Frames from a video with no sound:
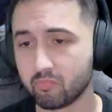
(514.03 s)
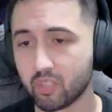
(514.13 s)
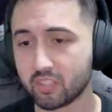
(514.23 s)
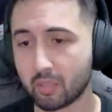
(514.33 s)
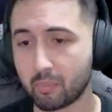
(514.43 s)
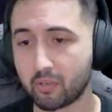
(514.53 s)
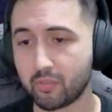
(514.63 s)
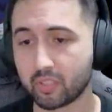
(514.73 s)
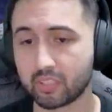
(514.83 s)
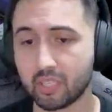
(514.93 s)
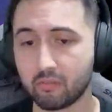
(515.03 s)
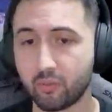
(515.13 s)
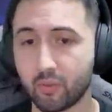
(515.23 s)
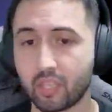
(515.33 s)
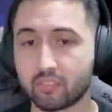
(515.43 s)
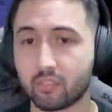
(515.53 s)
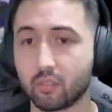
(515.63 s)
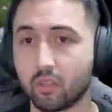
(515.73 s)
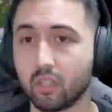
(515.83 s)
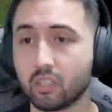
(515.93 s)
It is a perfect game for that sort
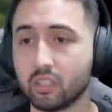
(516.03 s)
of thing.